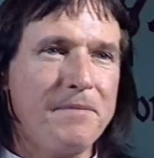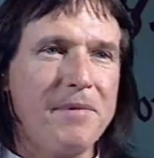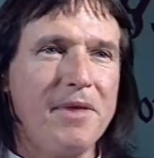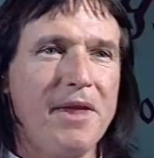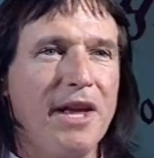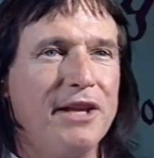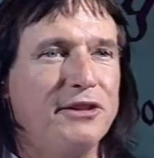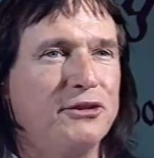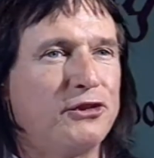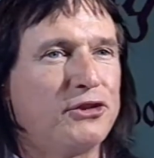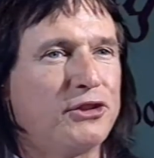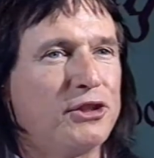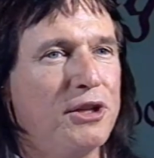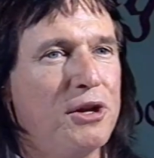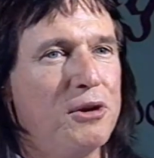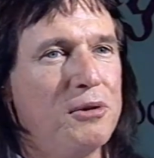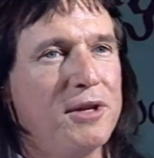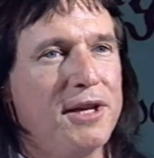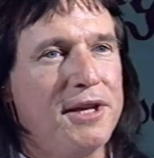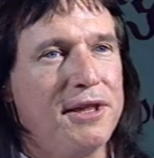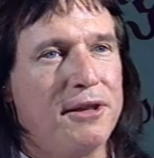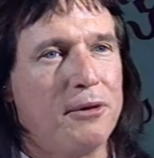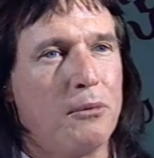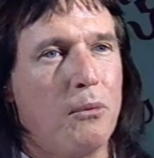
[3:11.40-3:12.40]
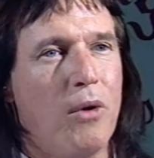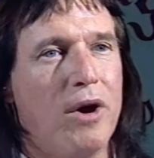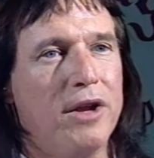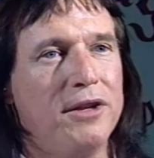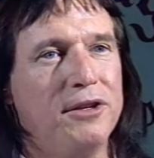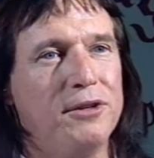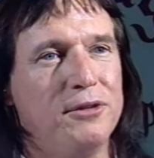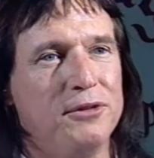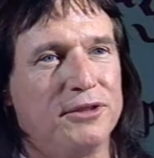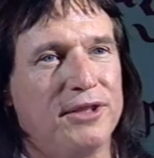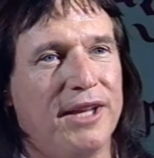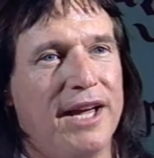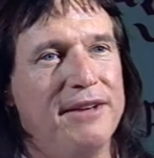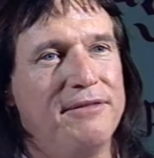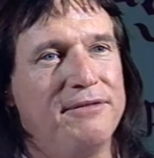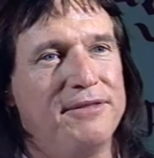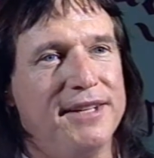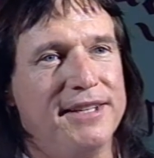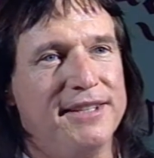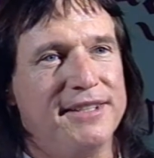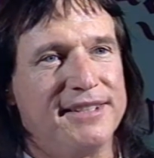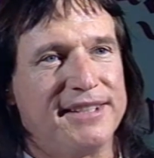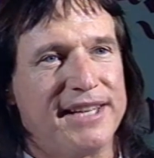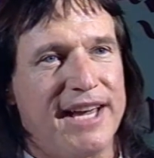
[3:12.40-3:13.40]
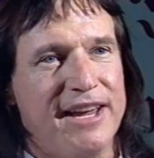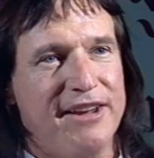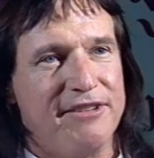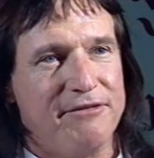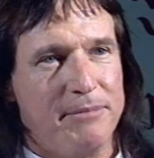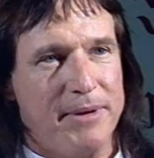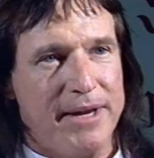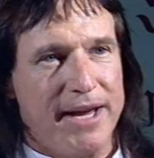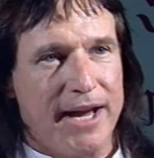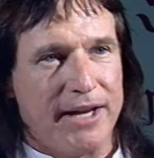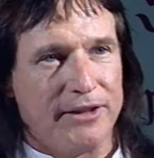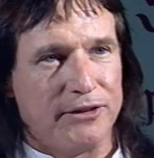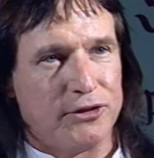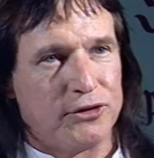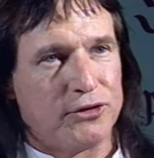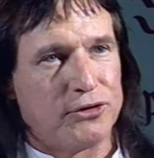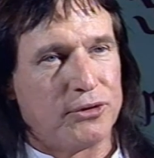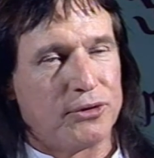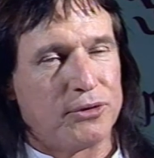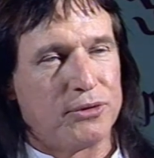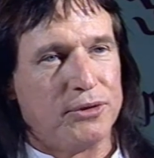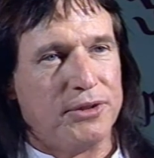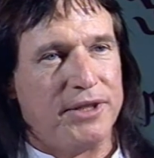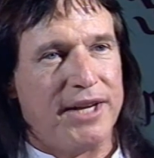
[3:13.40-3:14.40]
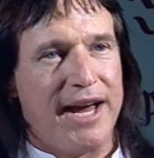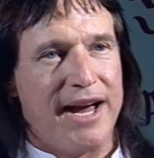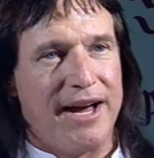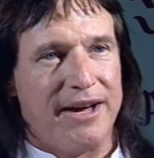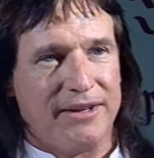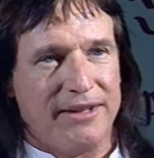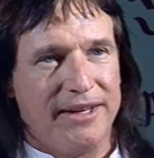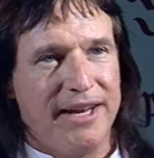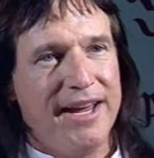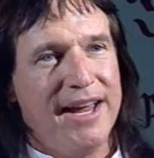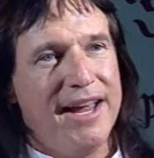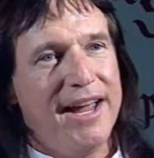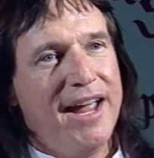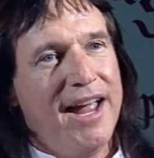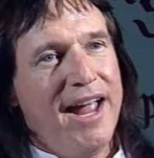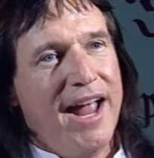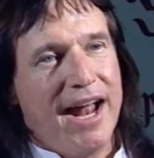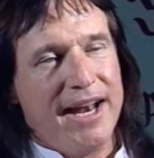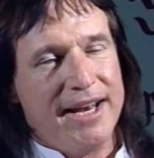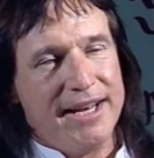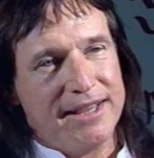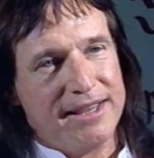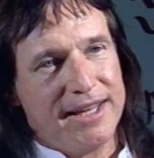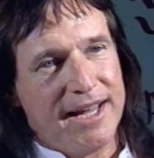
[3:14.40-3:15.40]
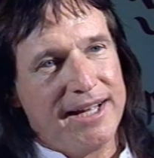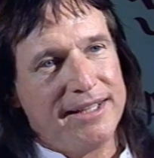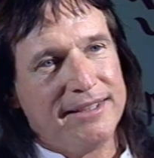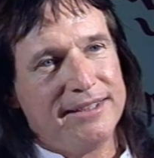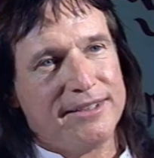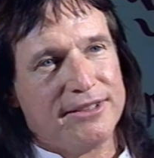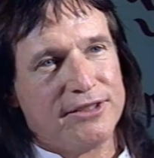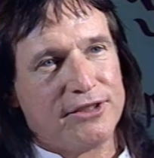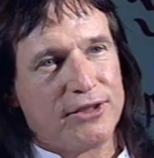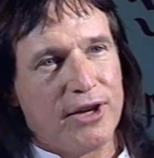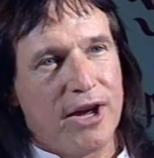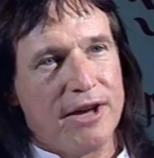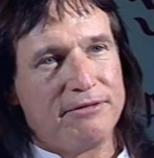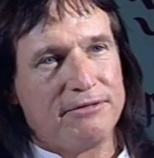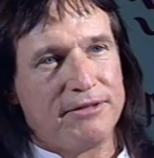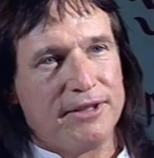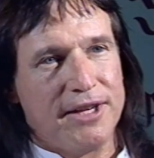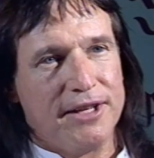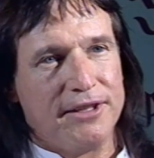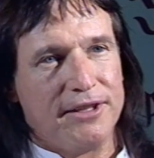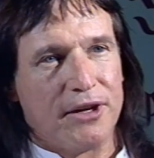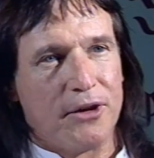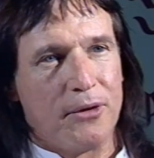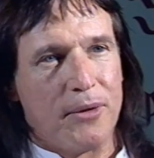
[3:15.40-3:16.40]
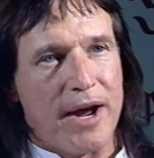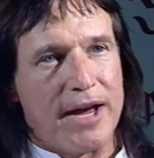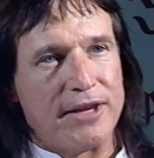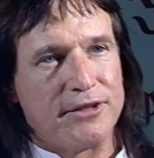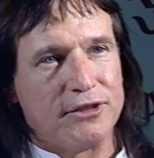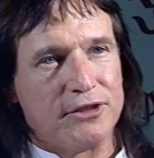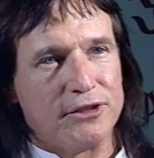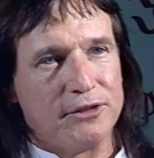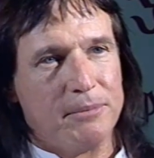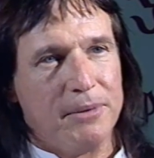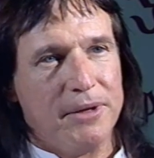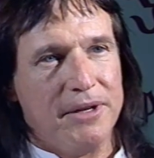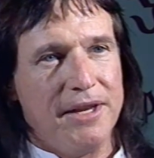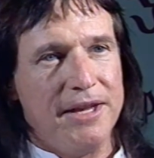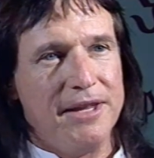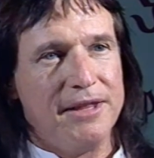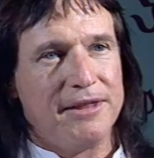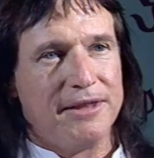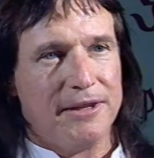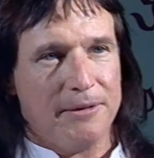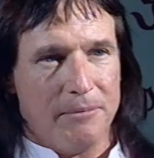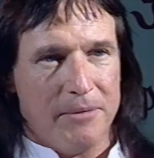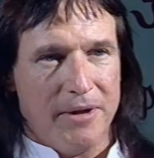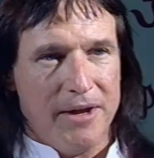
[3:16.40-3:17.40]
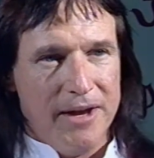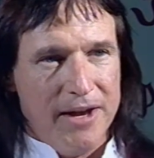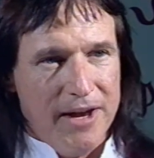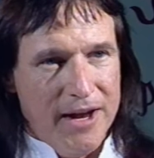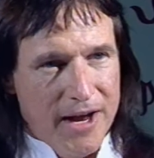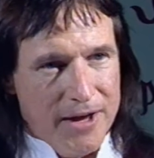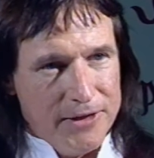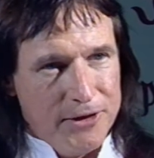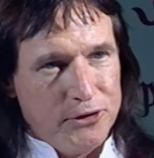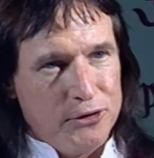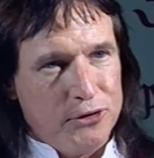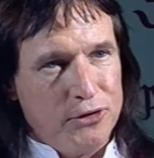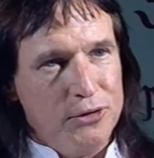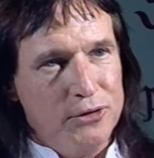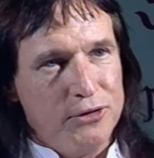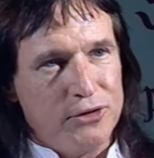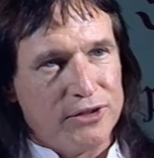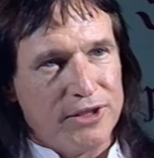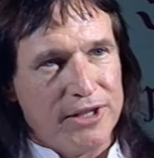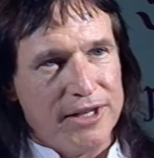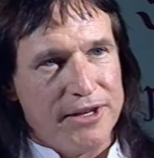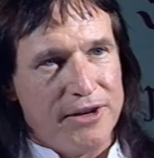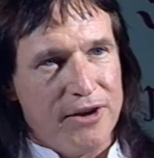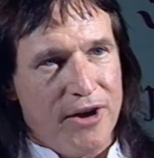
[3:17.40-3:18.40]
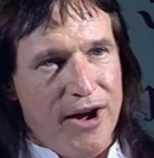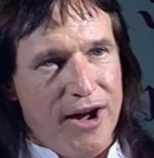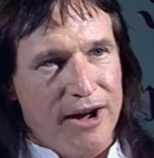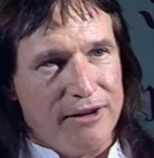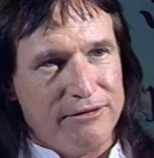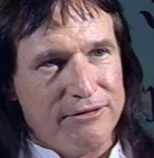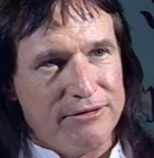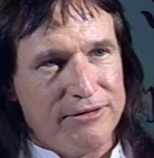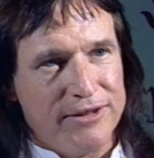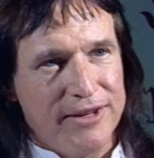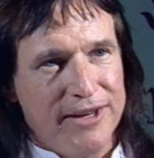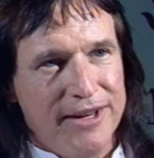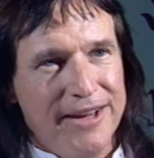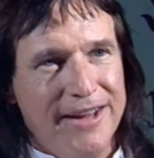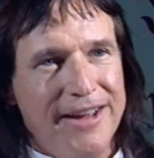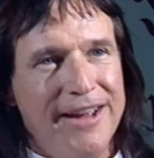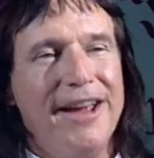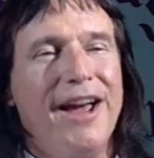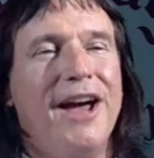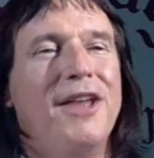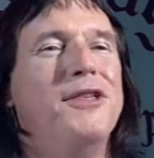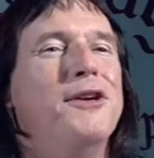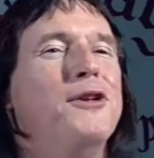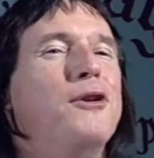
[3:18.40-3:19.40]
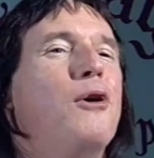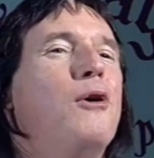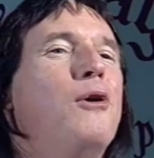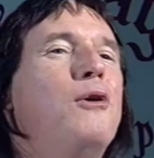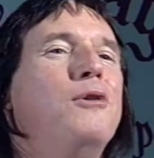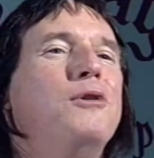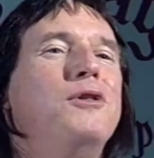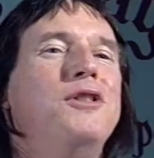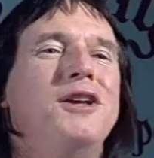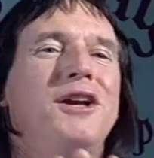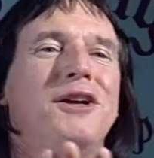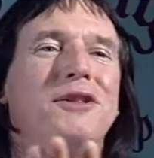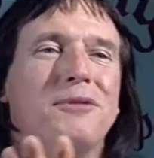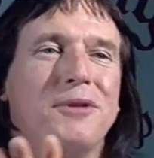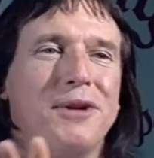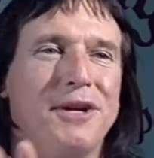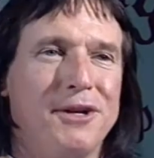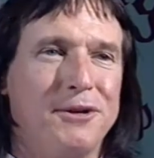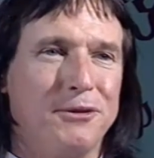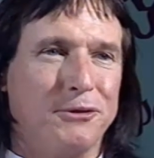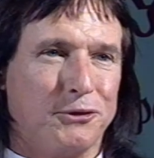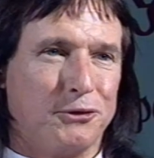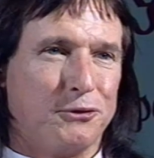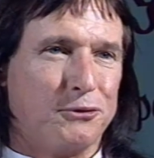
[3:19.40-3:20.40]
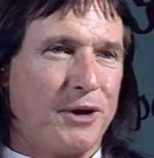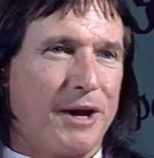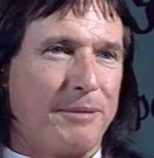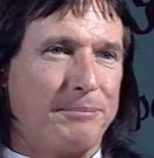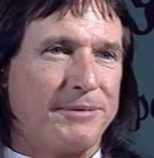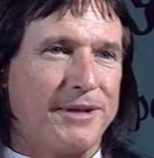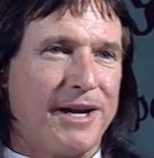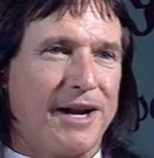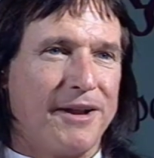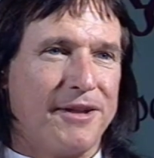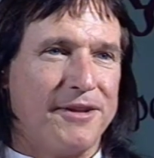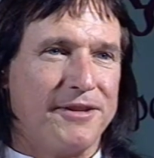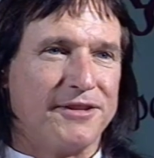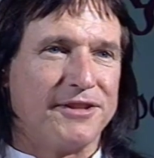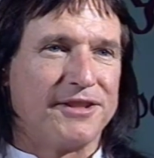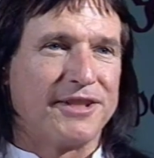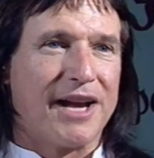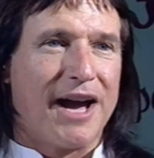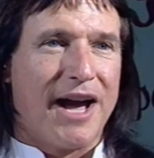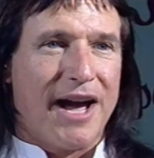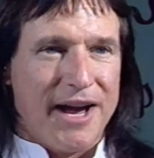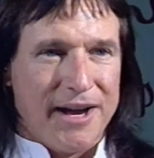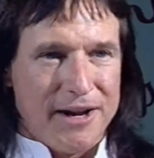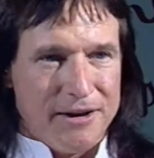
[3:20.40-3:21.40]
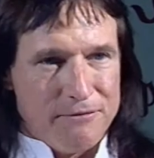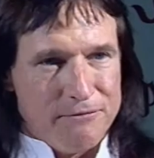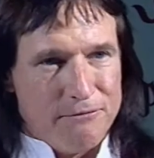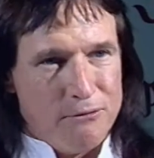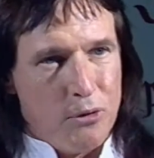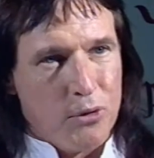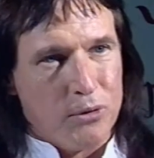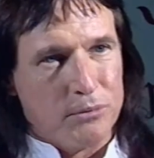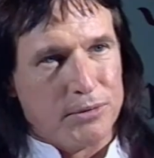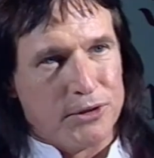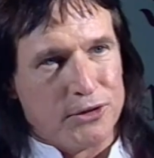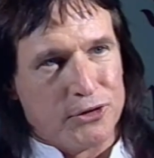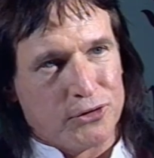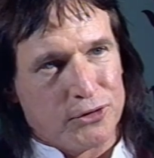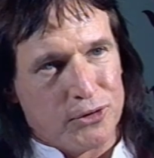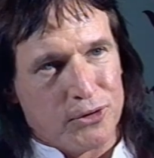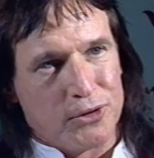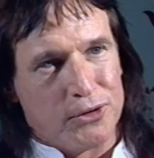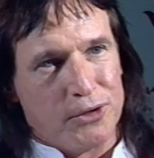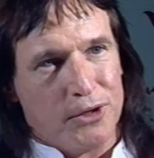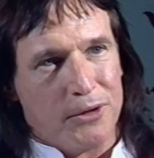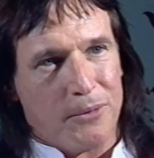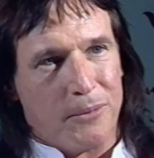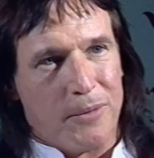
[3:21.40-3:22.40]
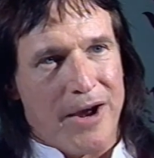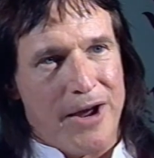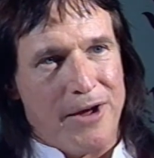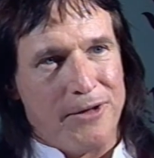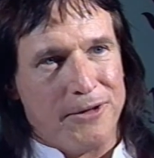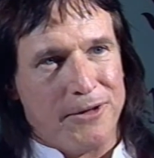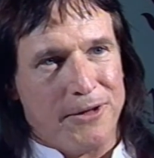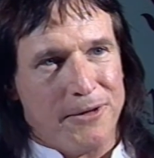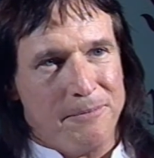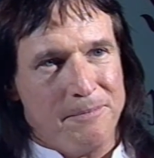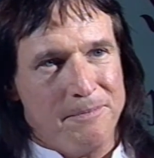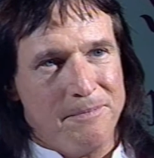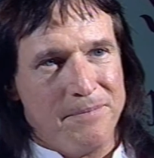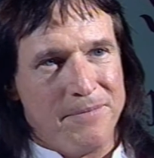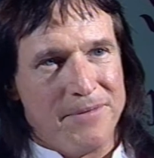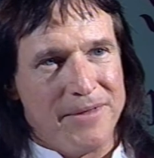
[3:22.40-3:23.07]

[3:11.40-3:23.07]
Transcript: And slowly, the one whose life they'd saved began to circle down, and he landed softly in the grasses beneath them. And the two slid off. Then all the other eagles dropped out of the sky and formed a circle around them.